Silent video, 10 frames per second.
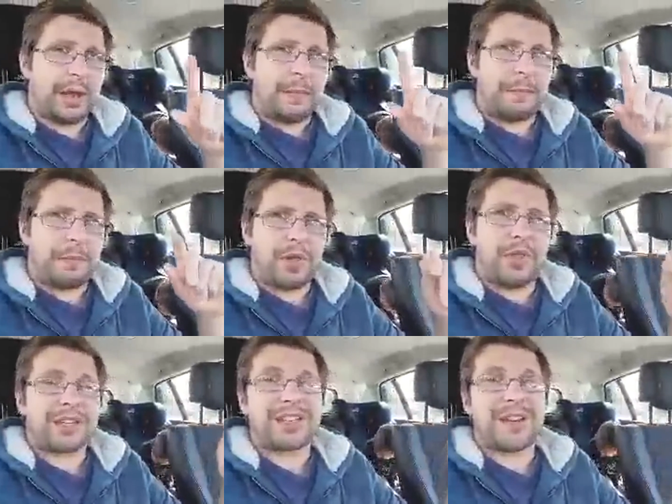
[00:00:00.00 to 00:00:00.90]
But that's
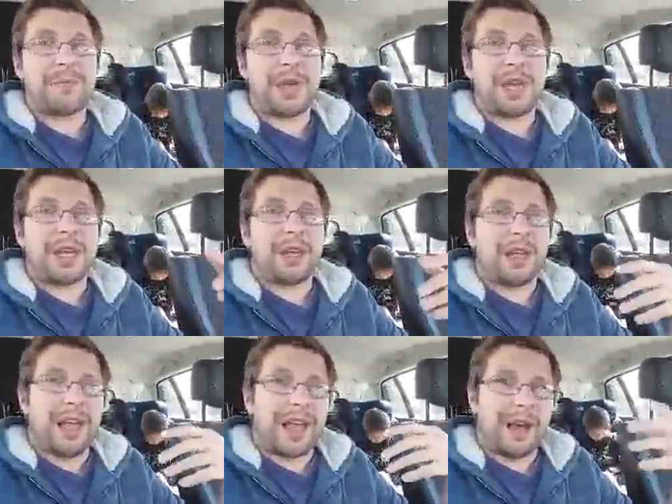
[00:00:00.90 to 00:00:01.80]
going to be
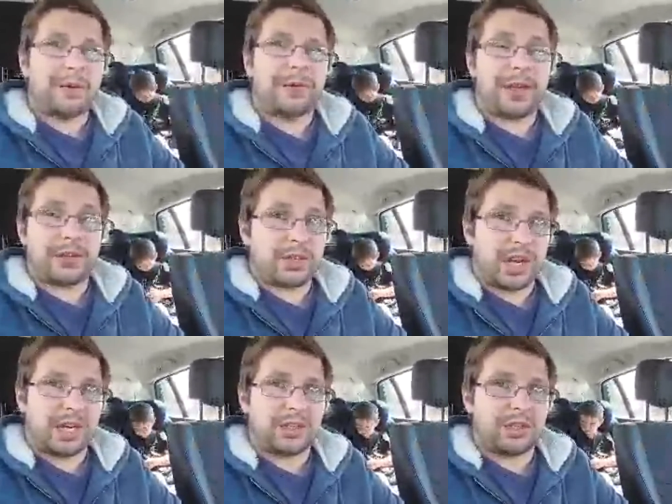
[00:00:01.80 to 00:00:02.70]
how things
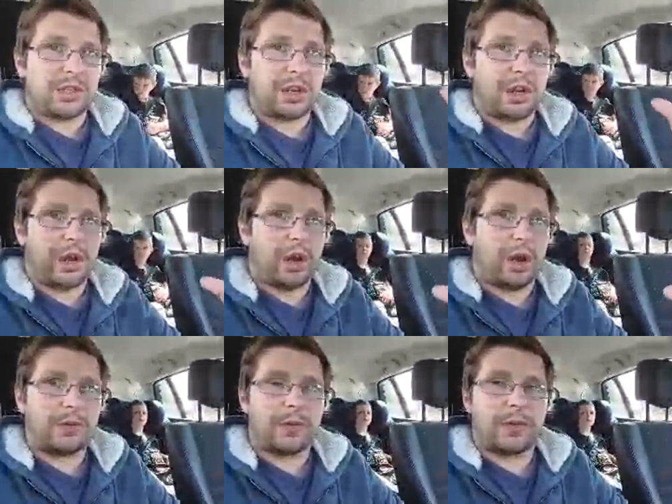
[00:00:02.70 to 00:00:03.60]
change
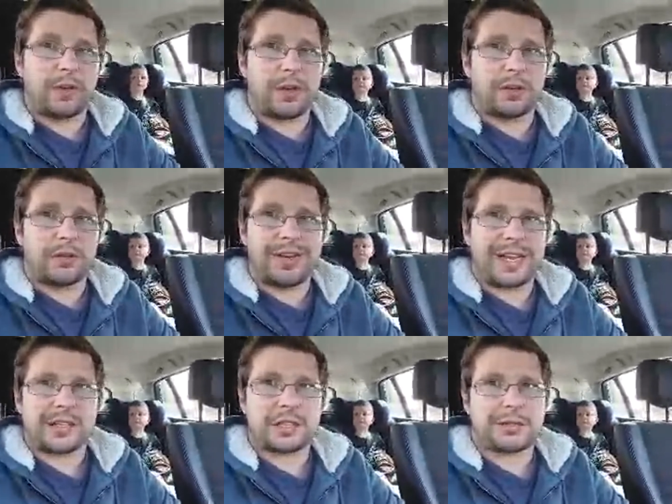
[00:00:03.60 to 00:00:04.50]
over the
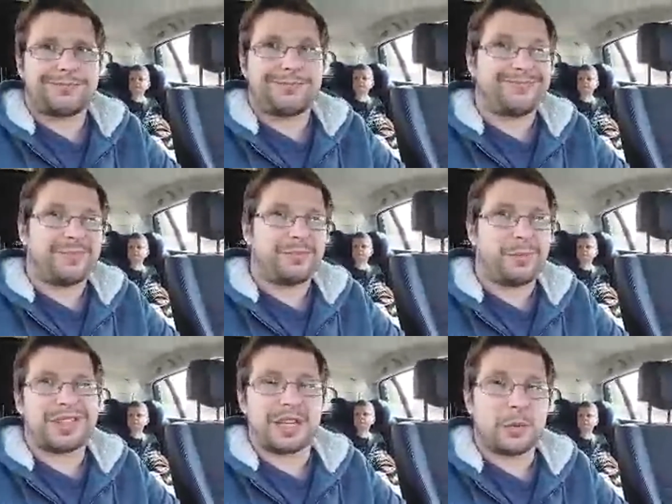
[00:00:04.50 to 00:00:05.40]
next probably
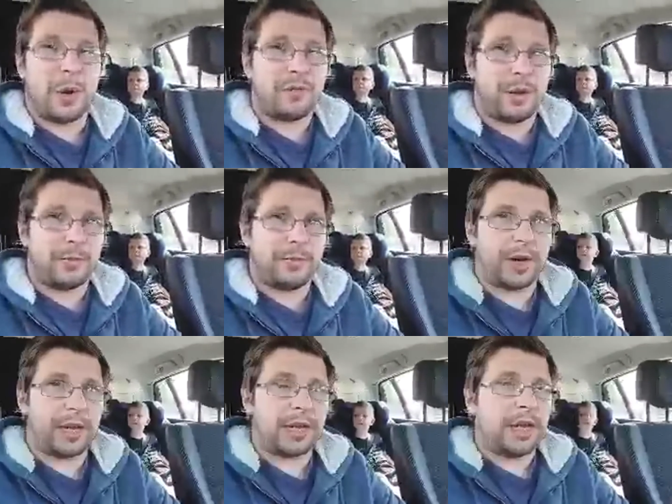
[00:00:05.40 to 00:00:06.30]
say 12 month
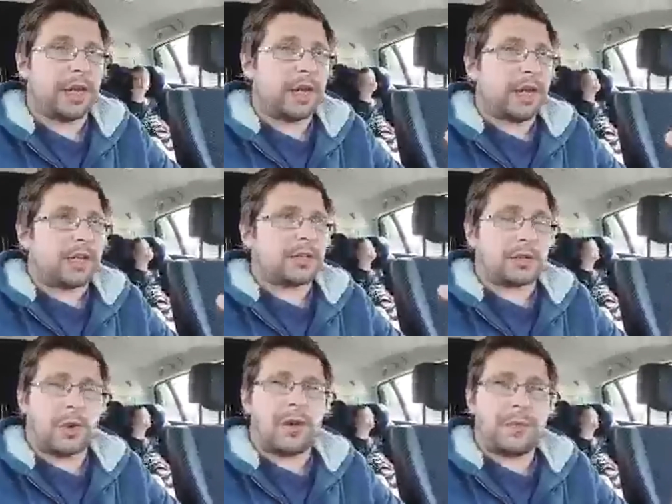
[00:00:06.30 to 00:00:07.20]
really. So
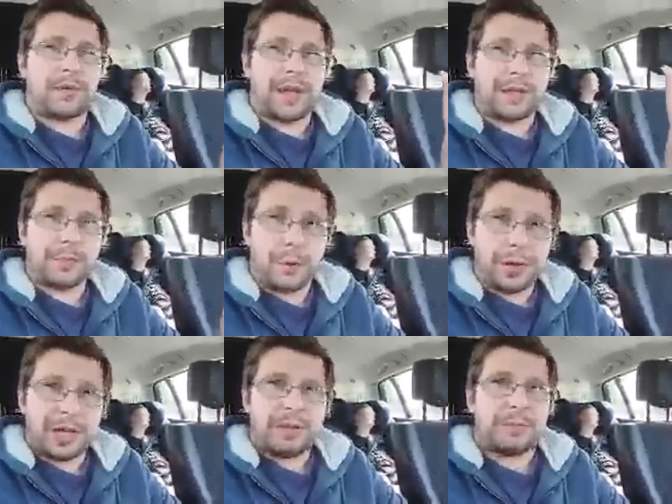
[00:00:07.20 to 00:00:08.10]
12 month, that's probably going
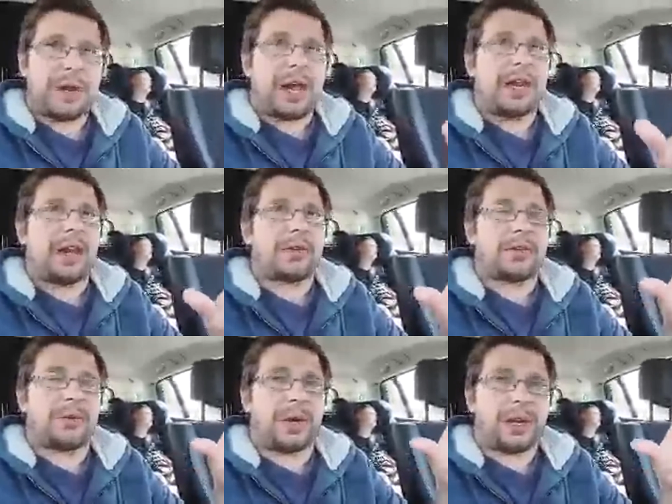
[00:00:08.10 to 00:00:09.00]
to be the plan now. So we're
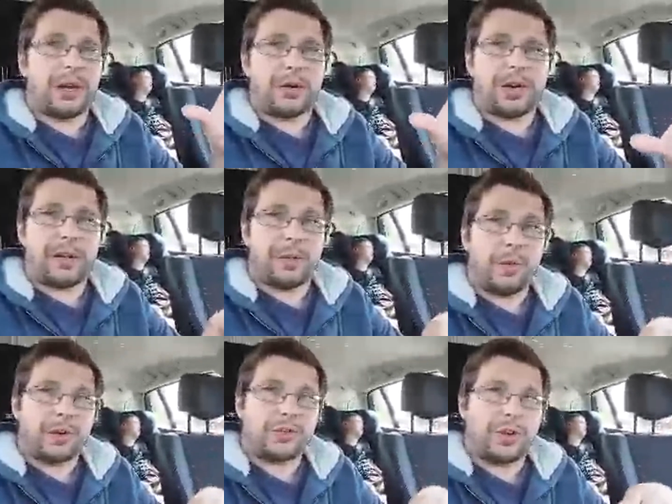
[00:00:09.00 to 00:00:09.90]
going to go down there. We want to
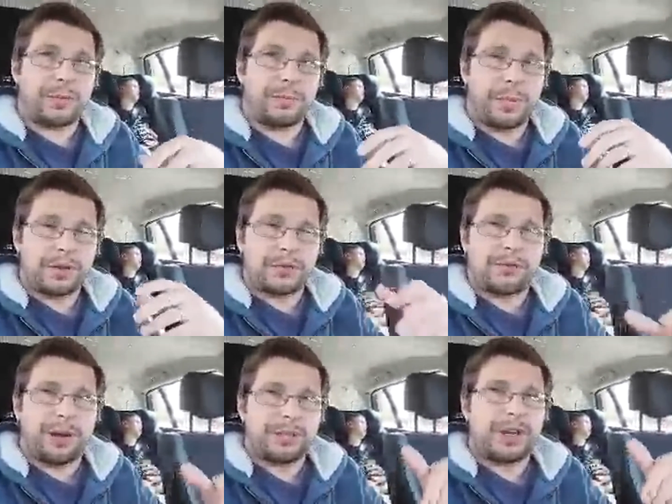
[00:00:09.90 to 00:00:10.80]
try and put some
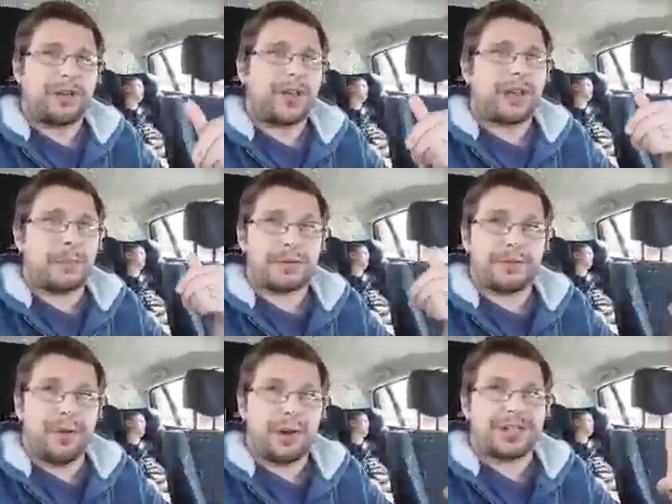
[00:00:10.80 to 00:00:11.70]
grapes down there, put some
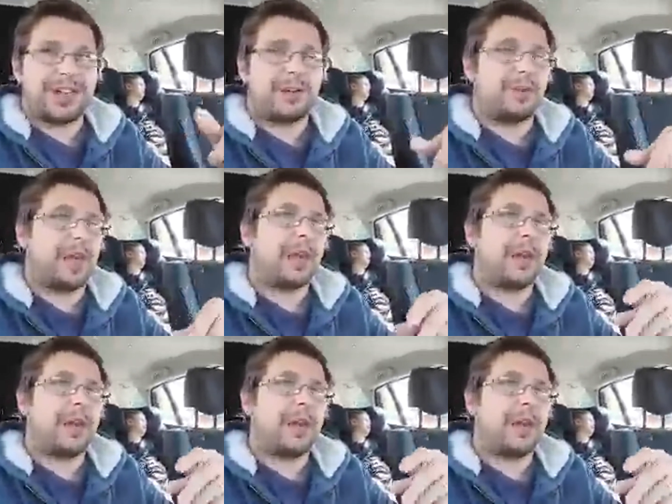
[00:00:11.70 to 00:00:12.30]
vines down there.